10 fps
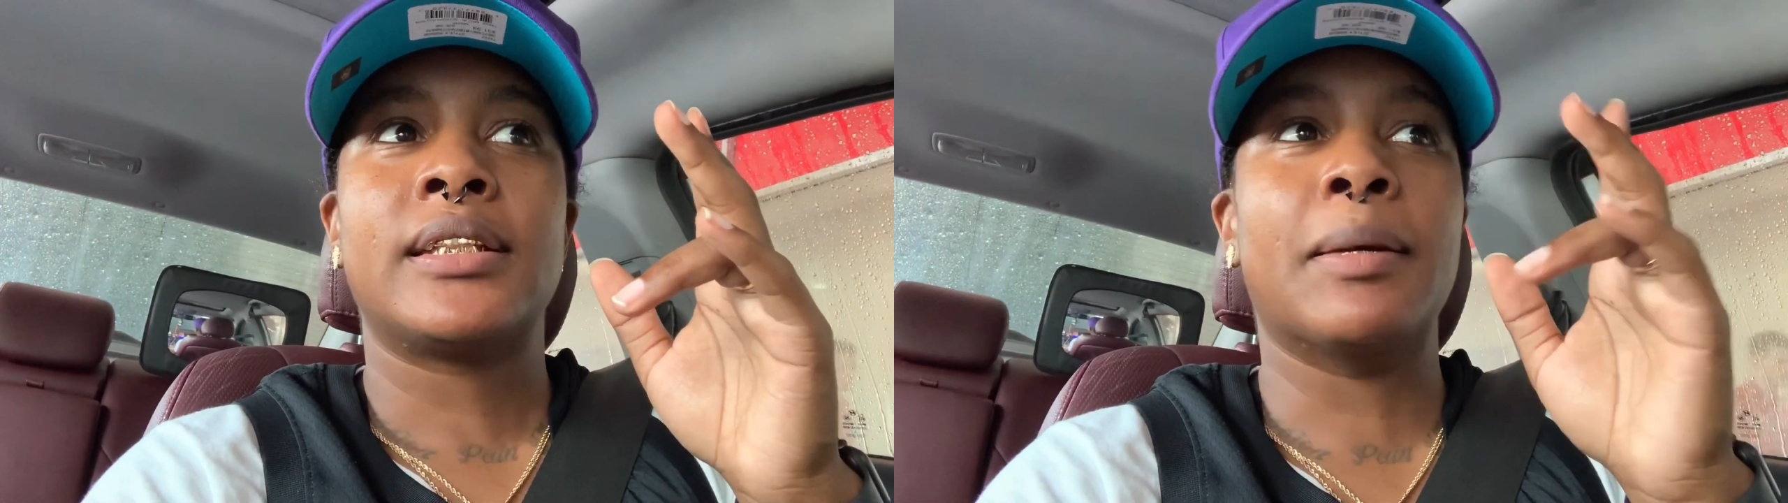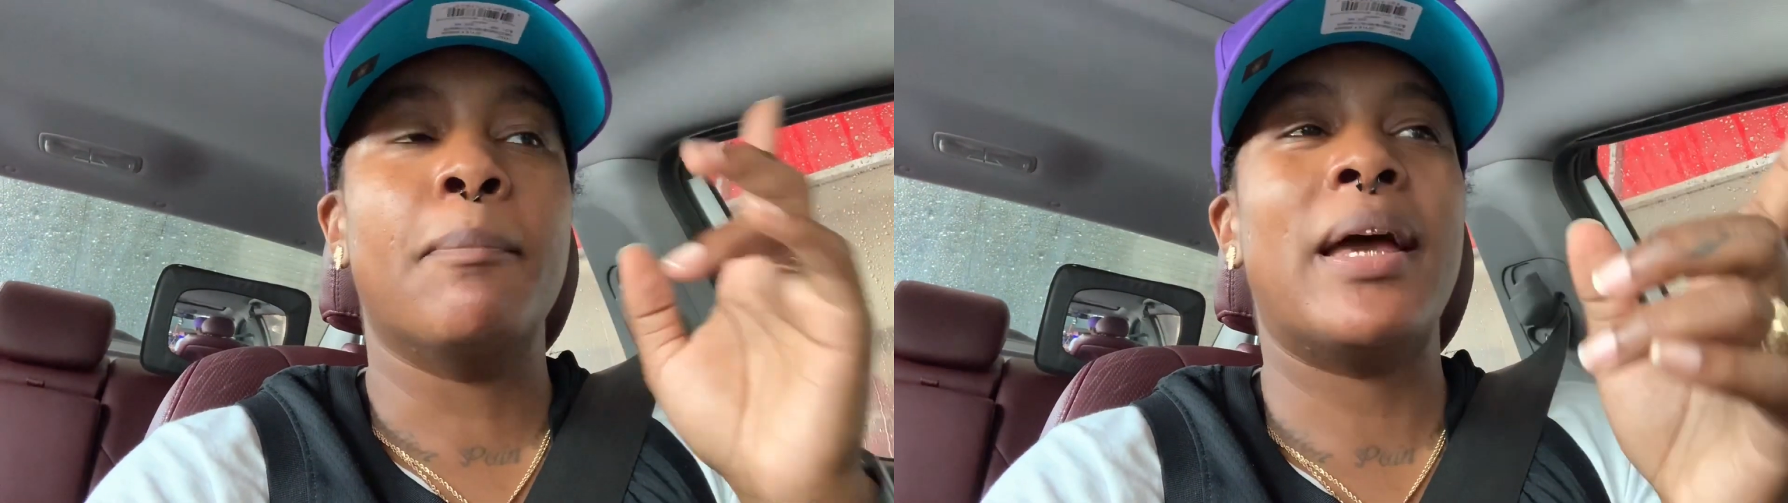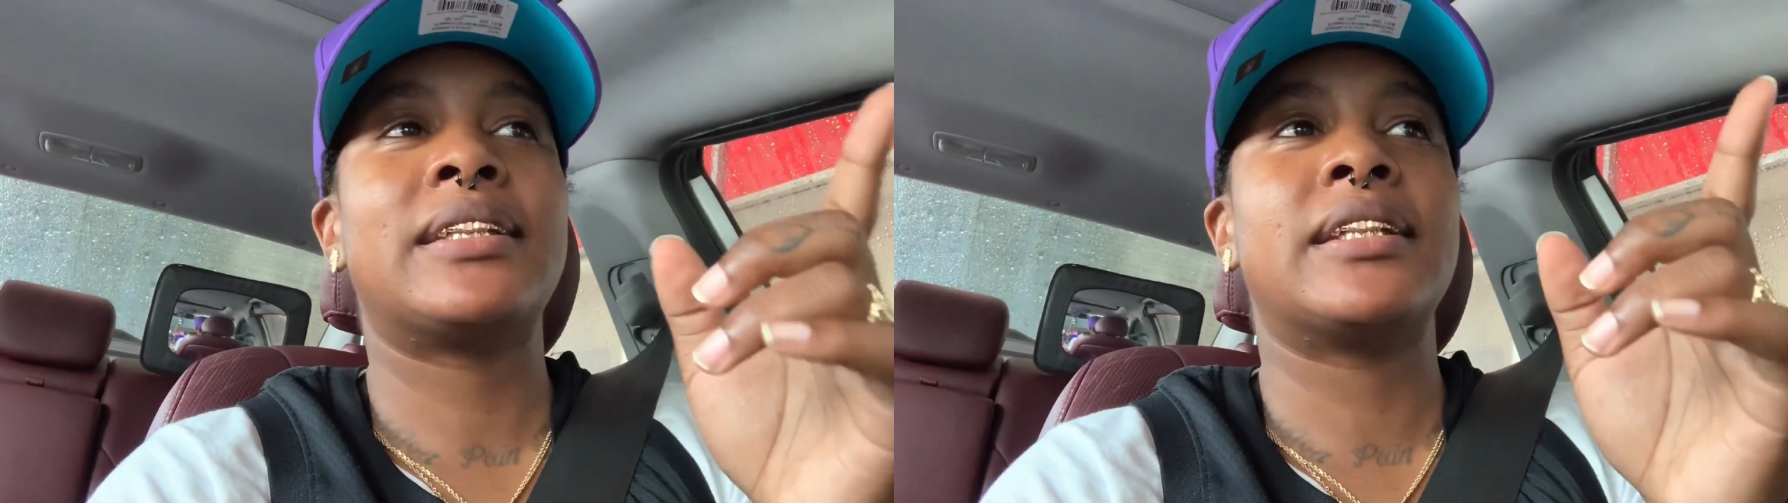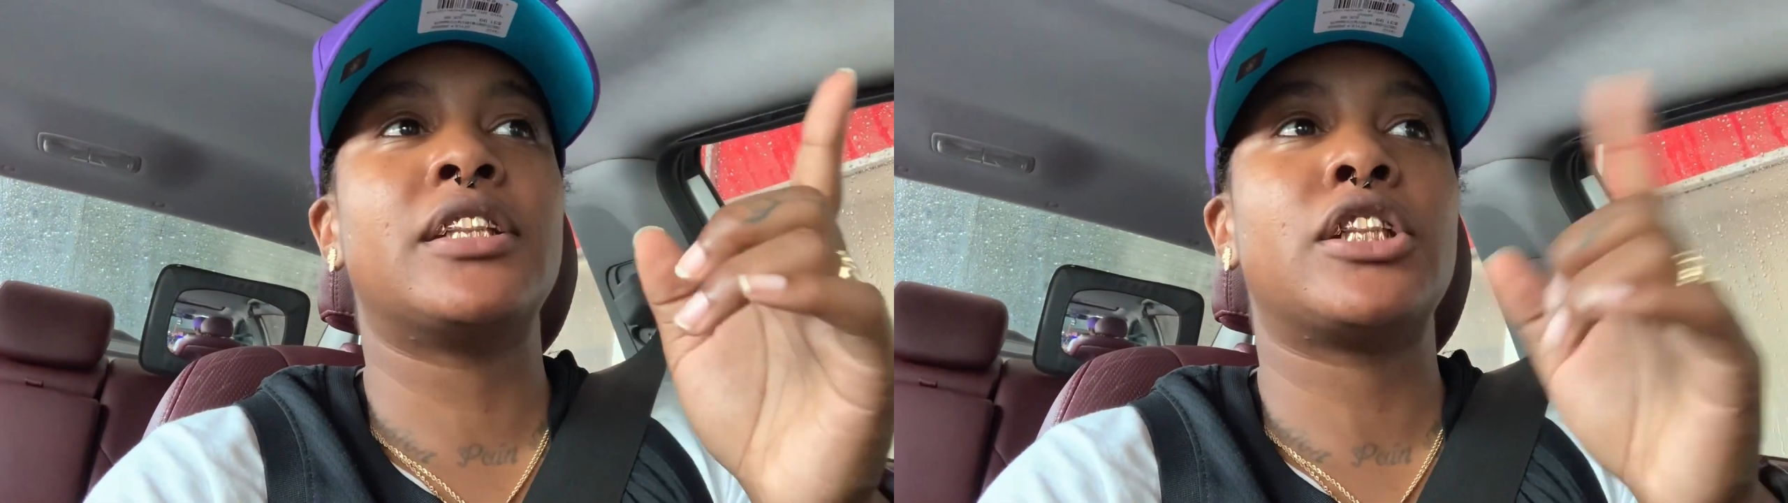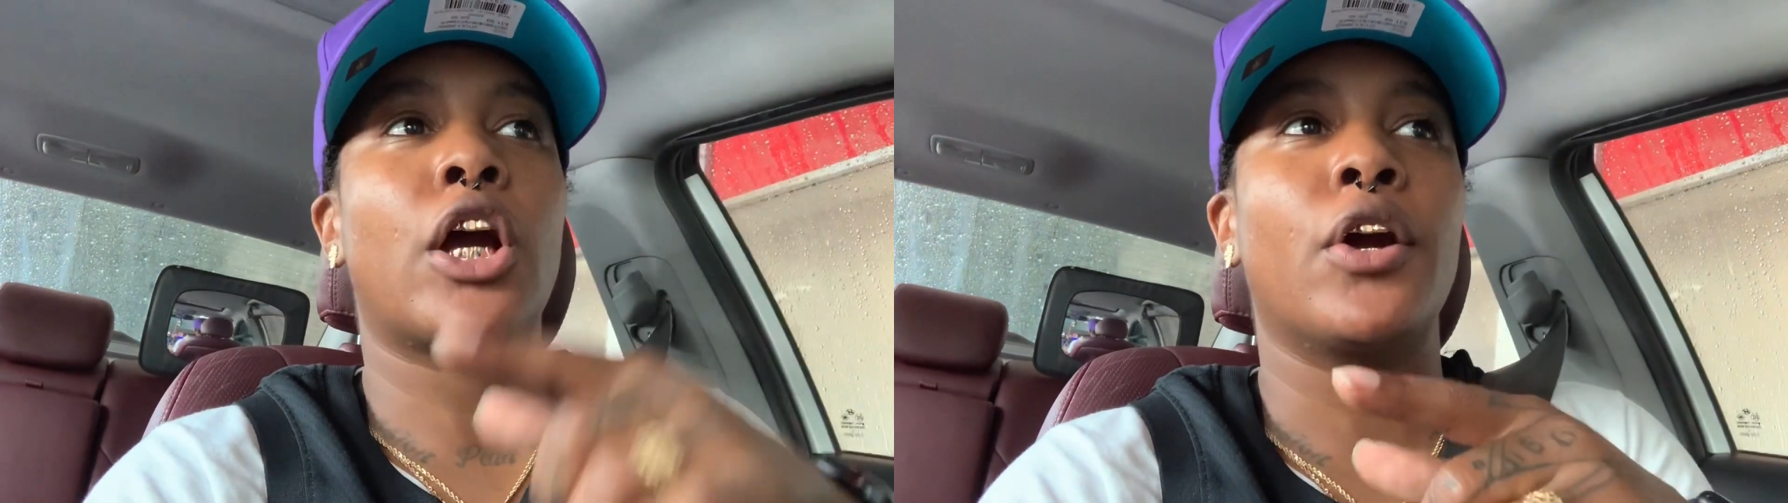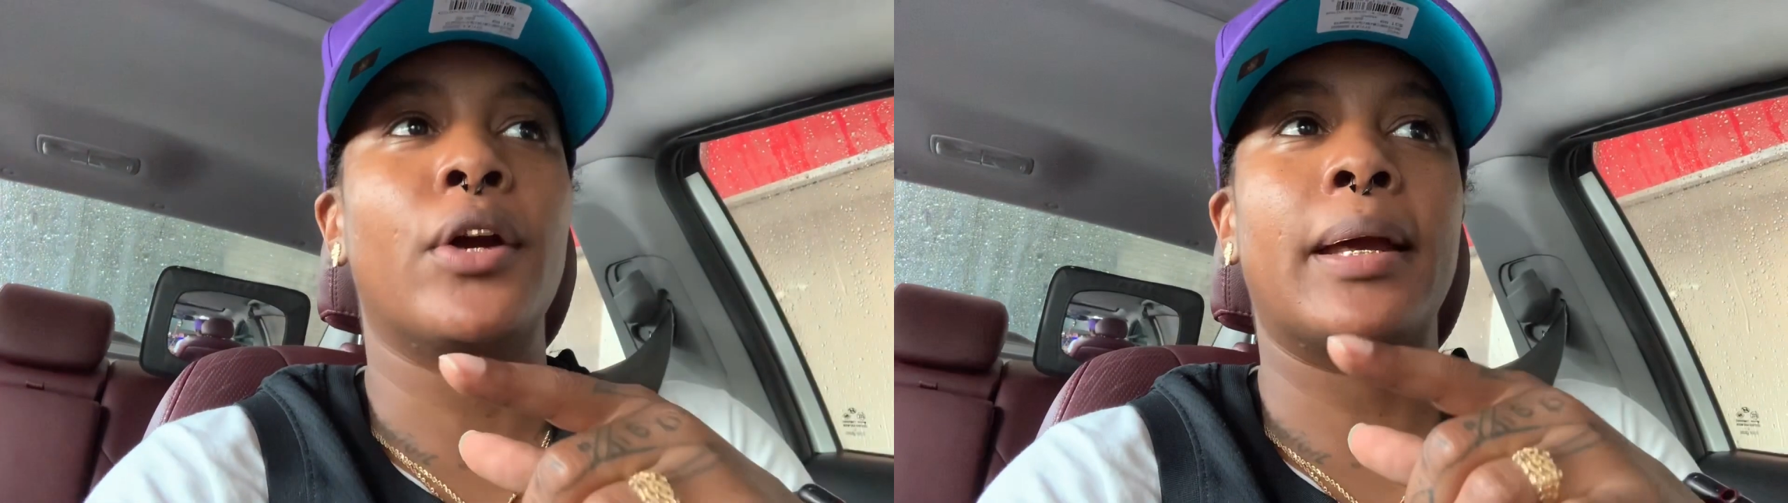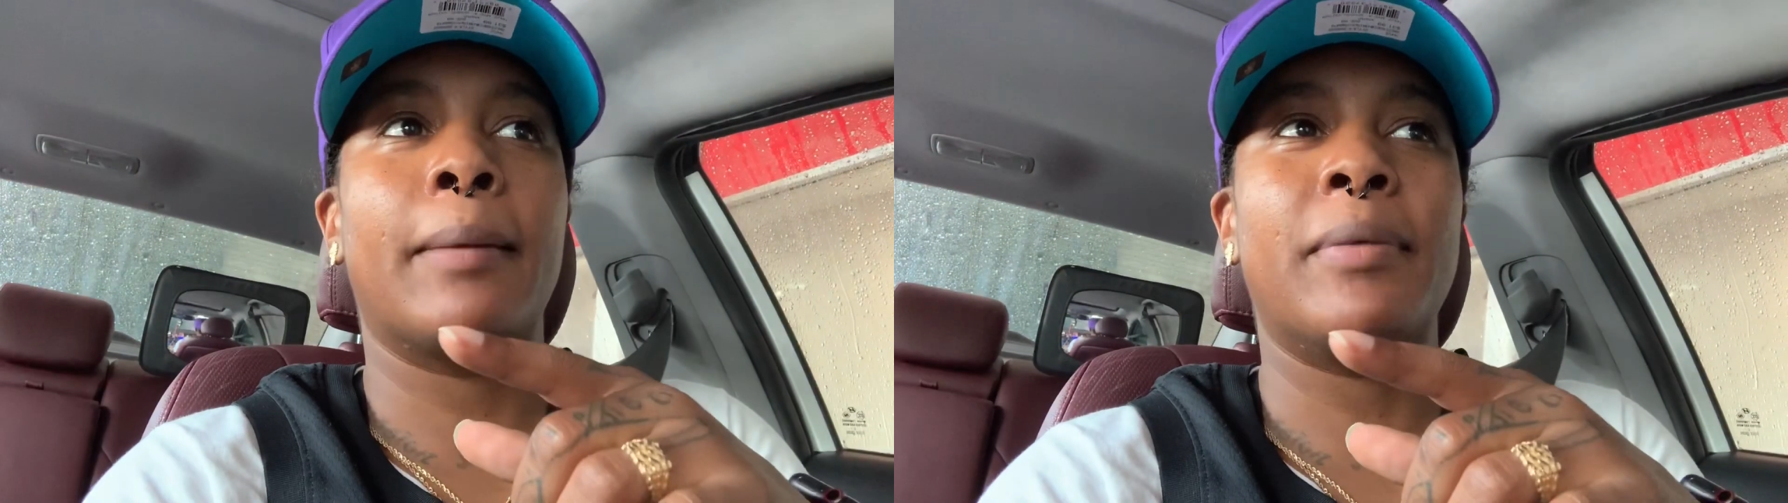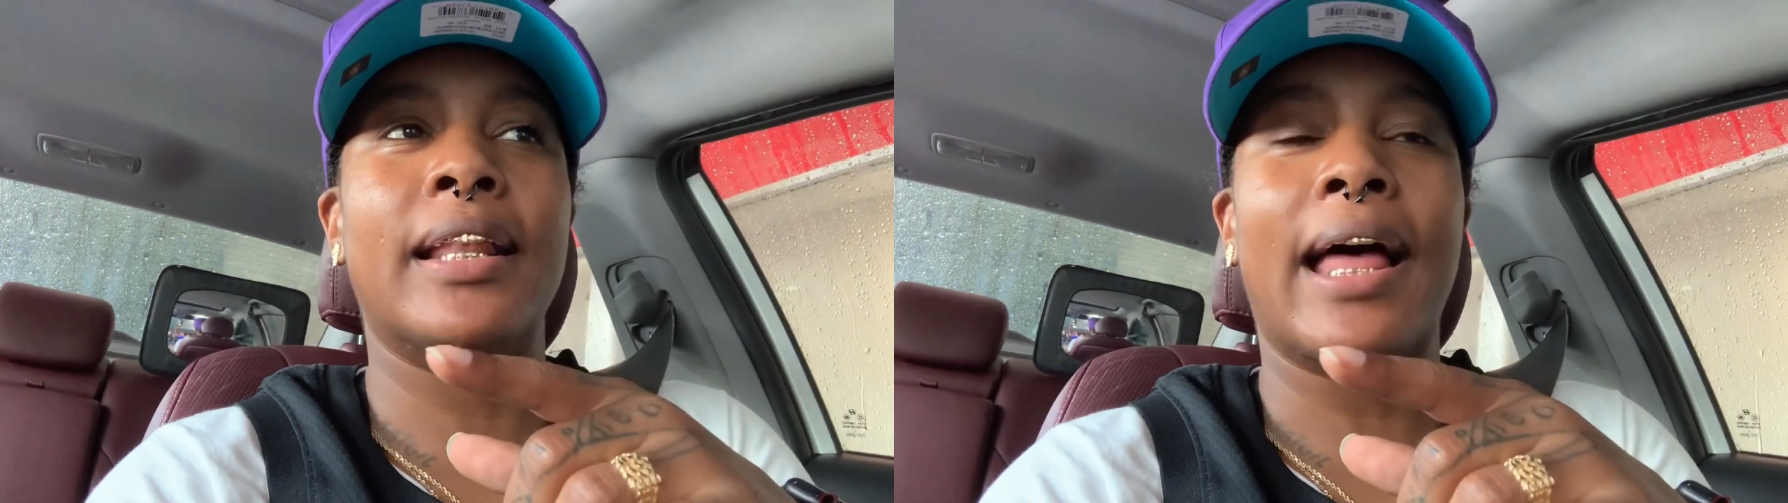to message her
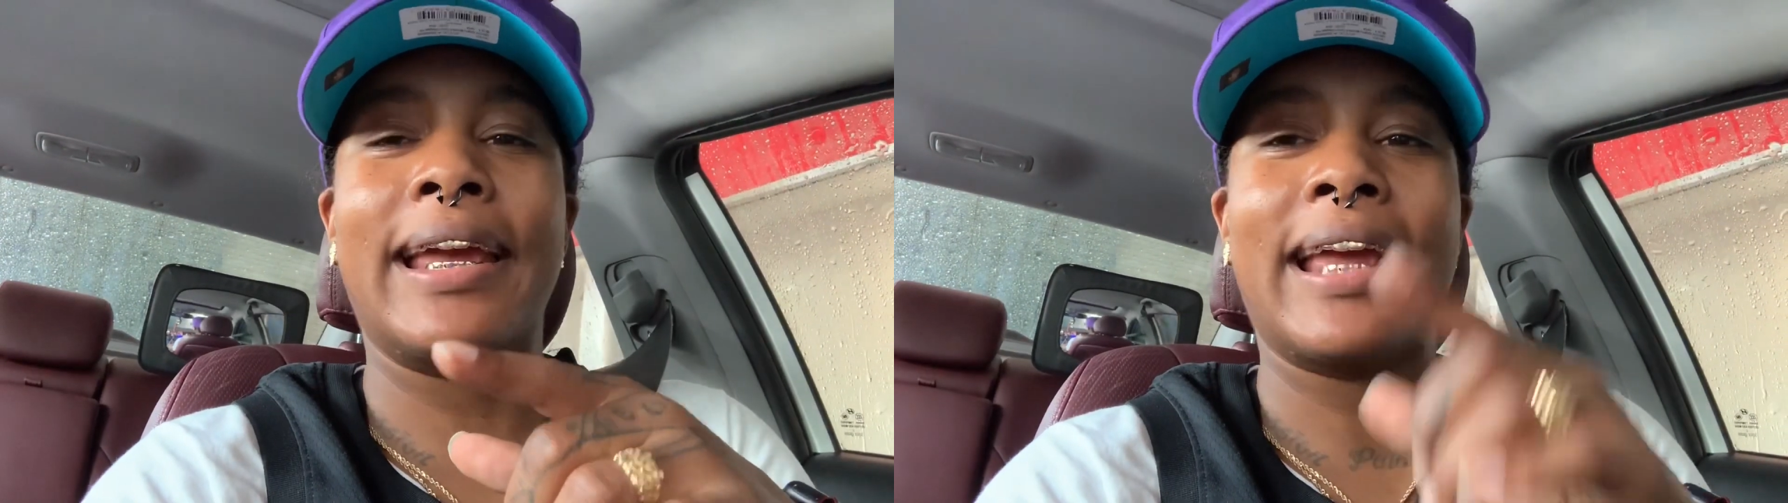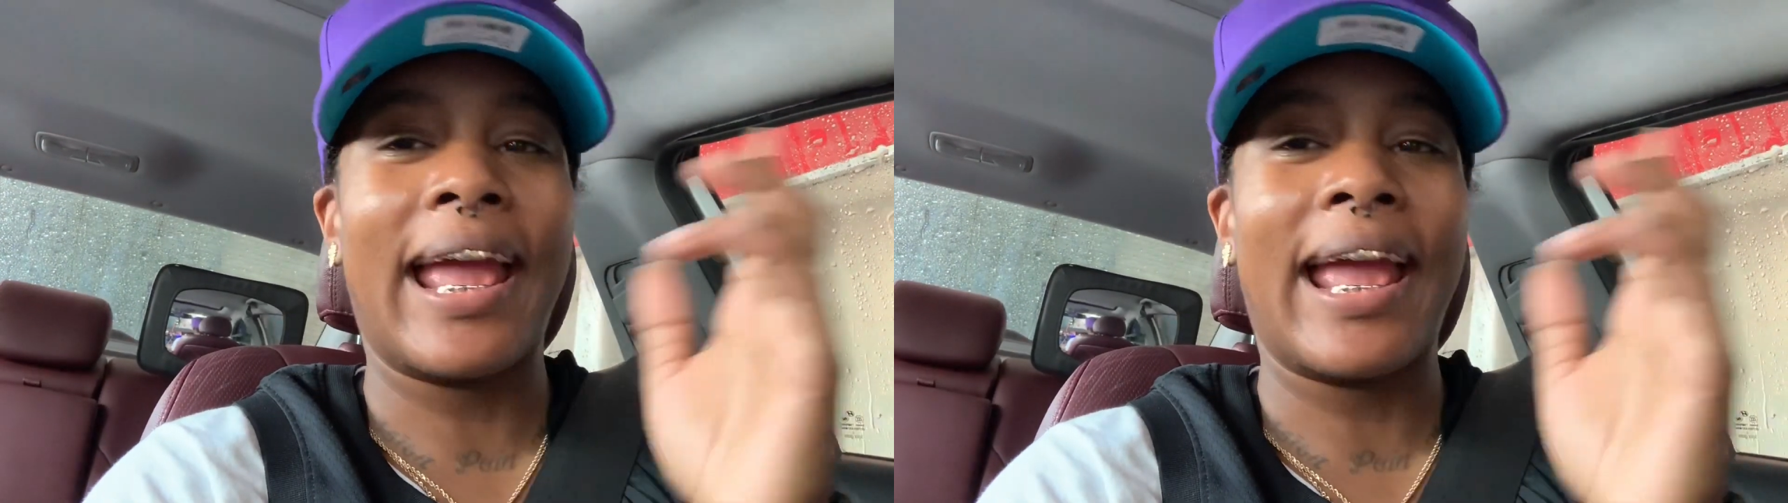and be like,